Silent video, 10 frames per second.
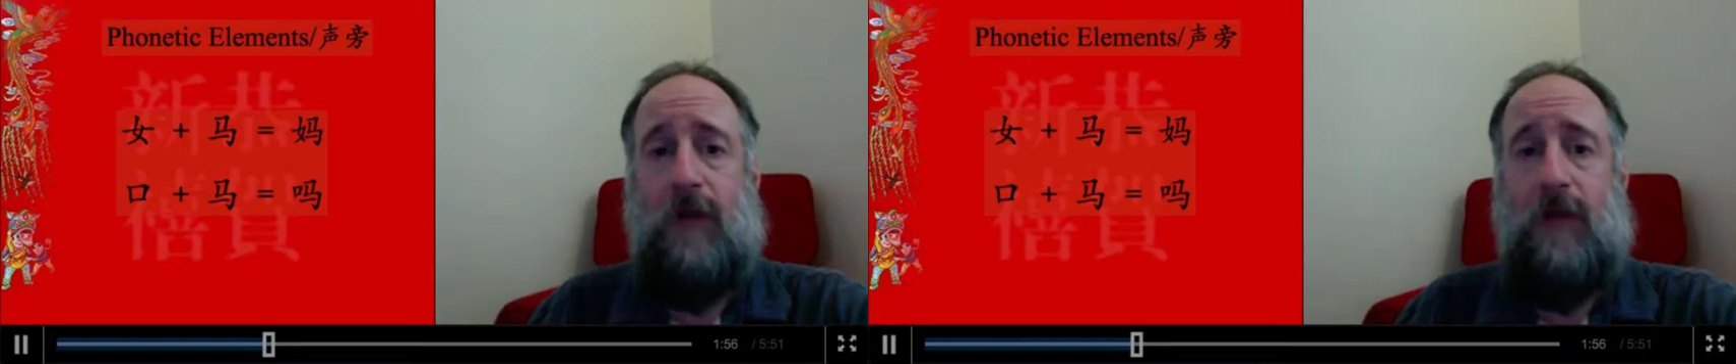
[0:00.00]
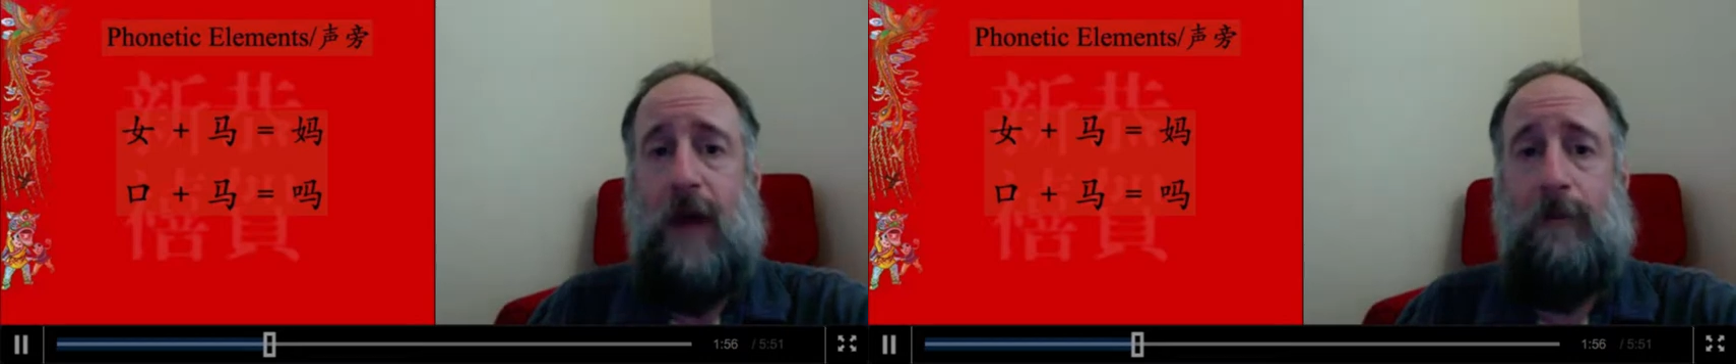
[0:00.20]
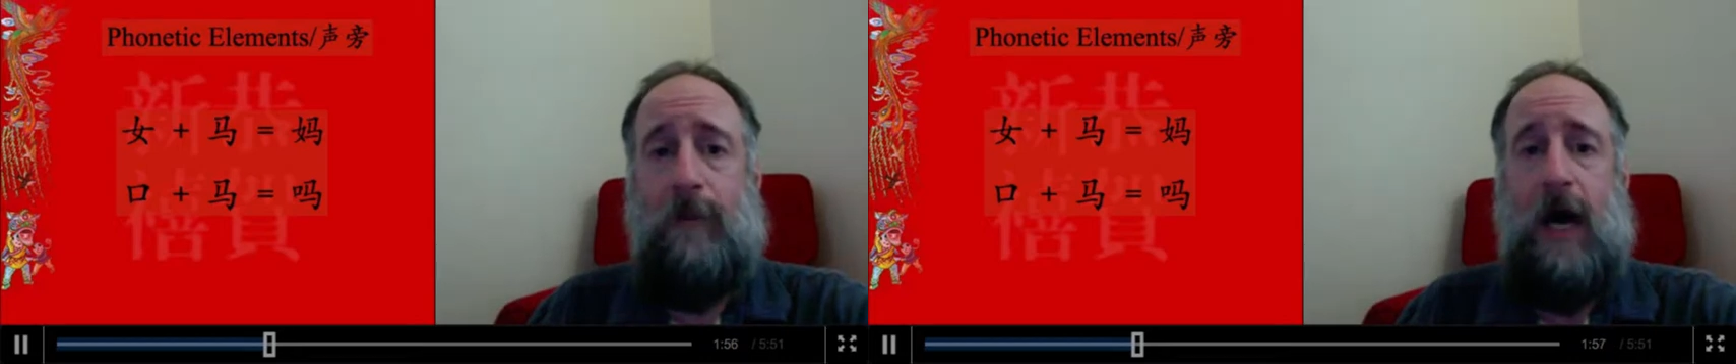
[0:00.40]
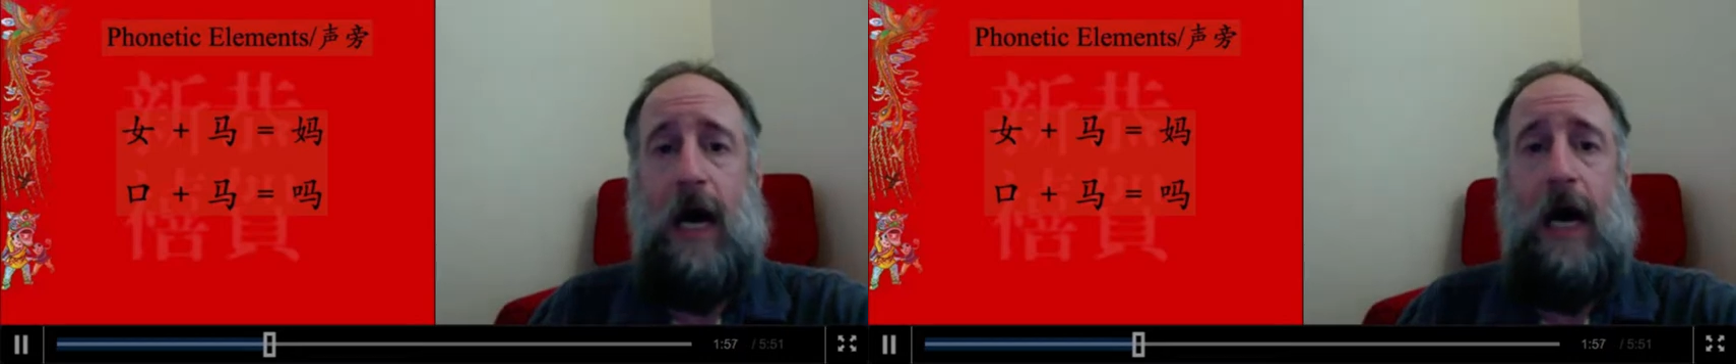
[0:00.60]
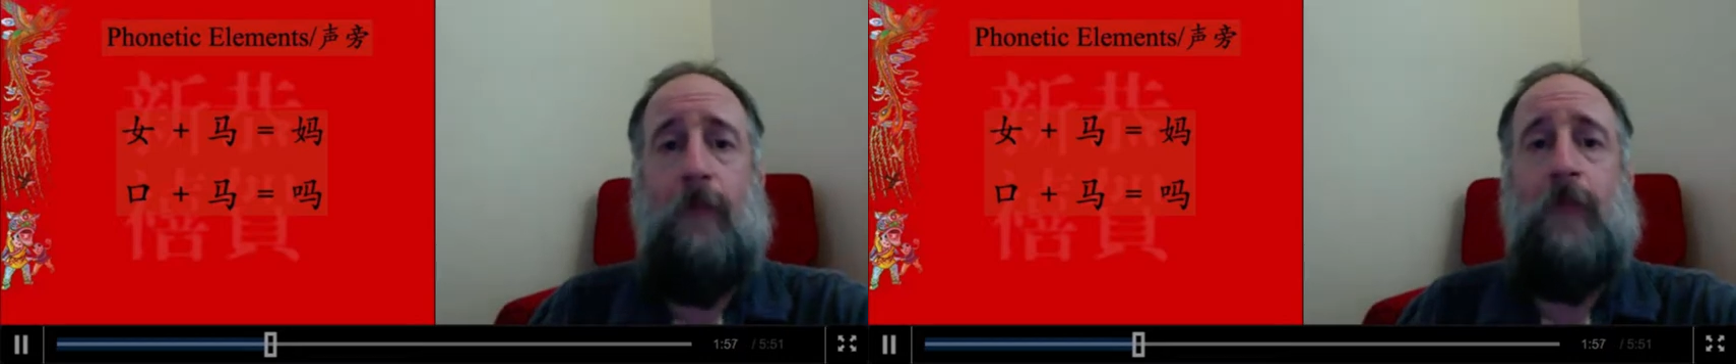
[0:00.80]
That
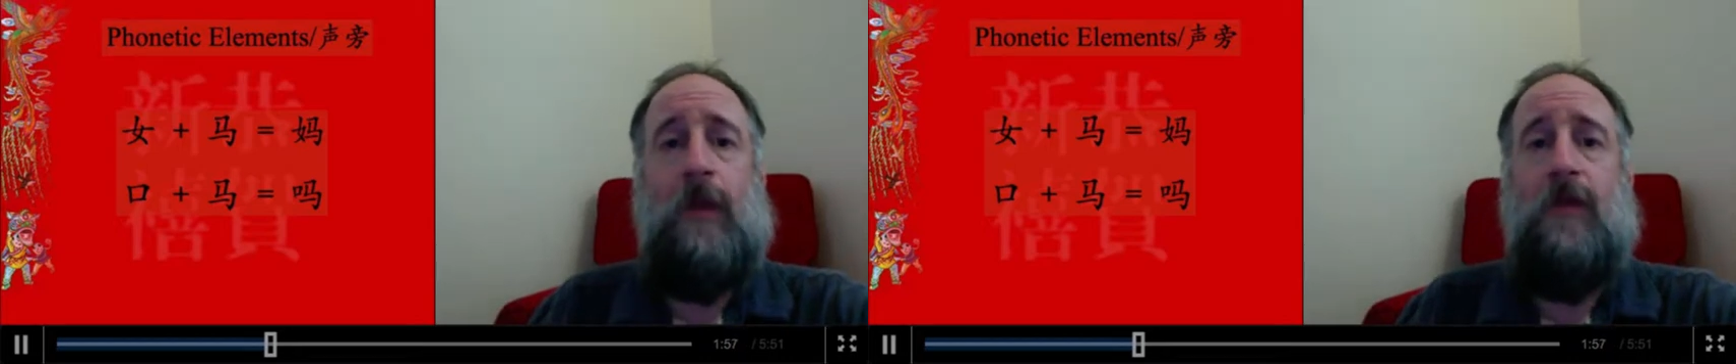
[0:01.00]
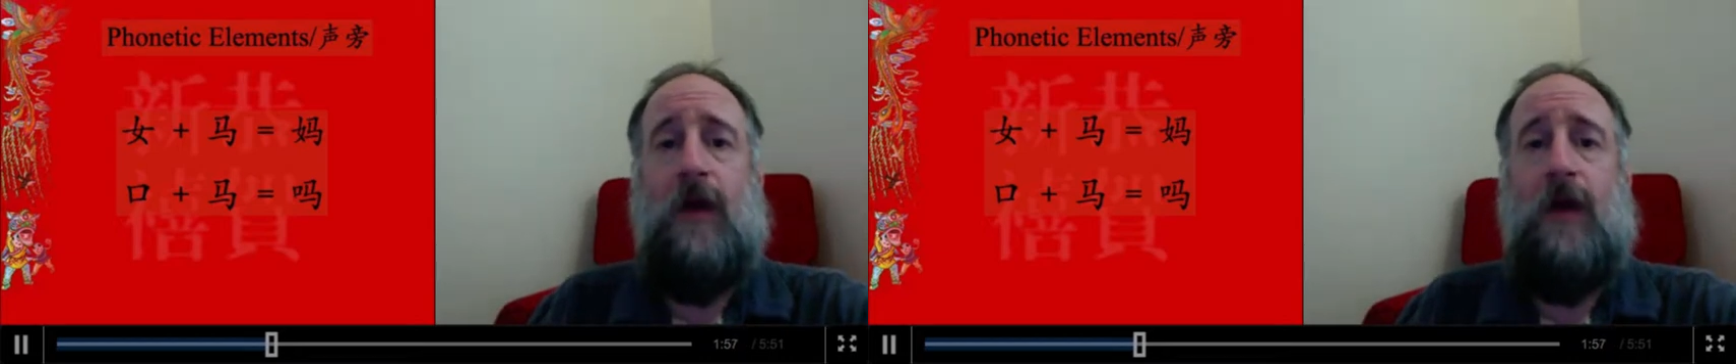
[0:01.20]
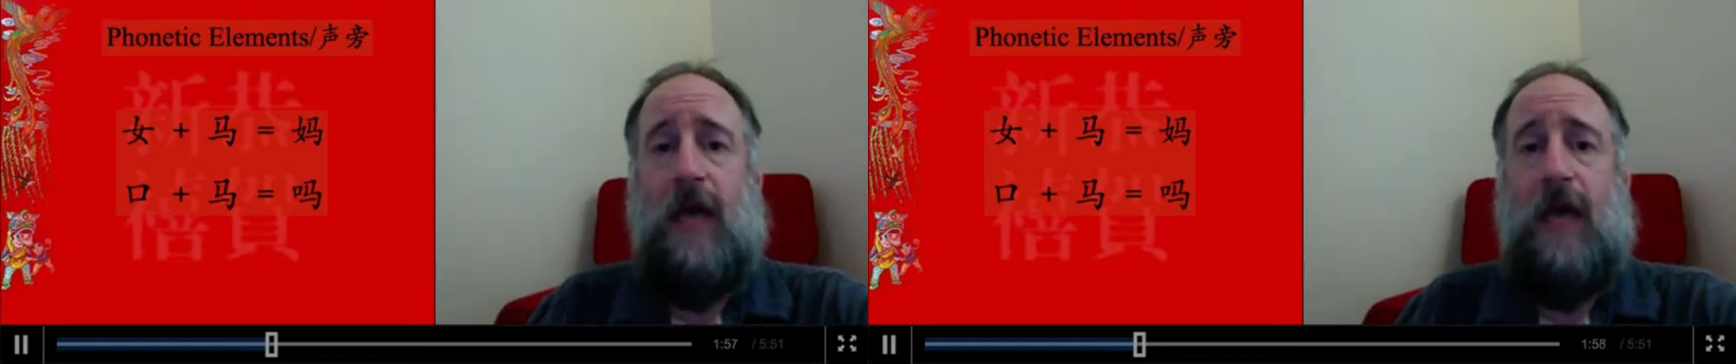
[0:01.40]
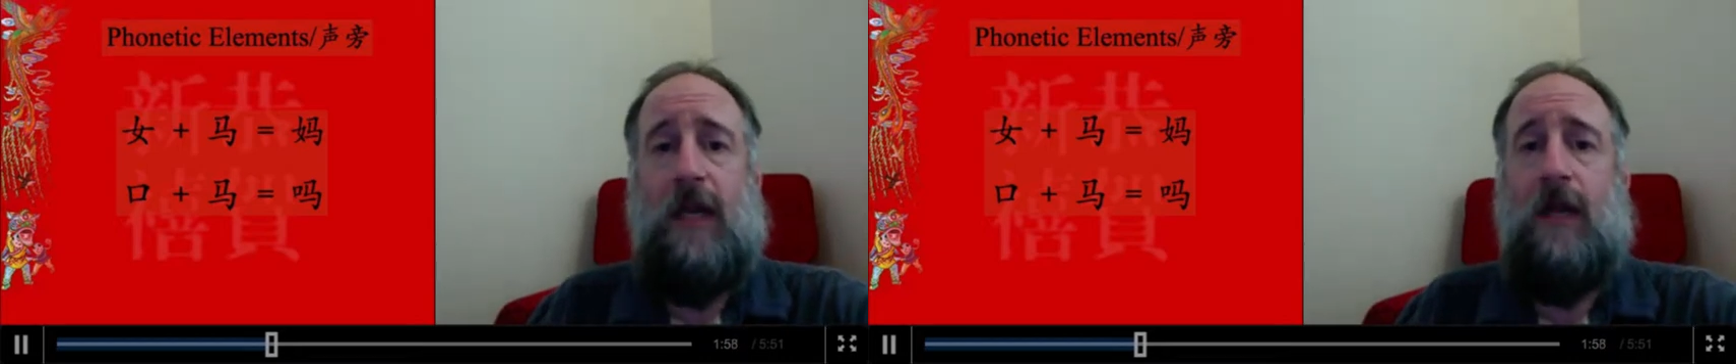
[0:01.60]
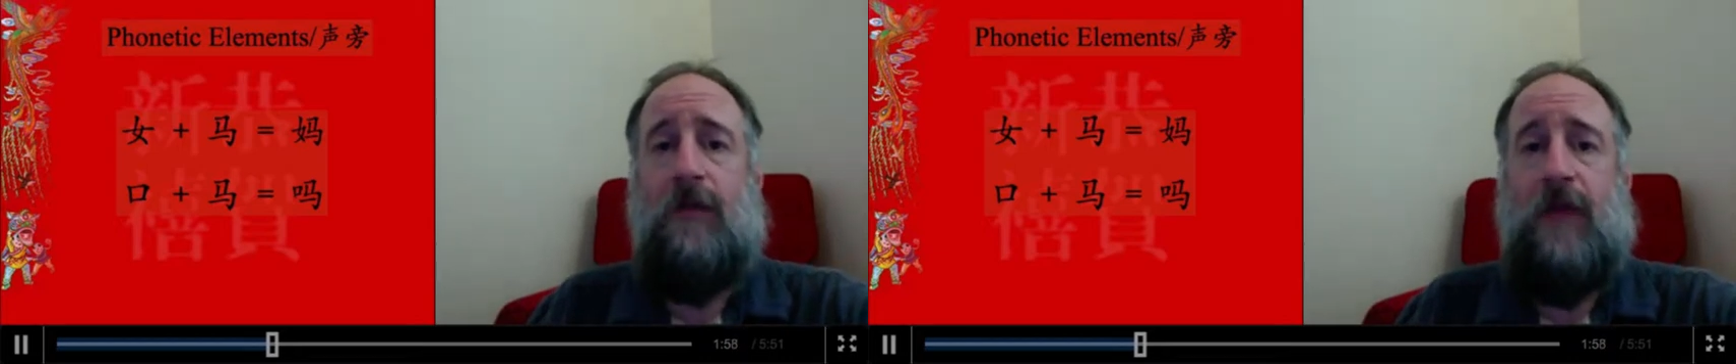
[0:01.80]
ma, again,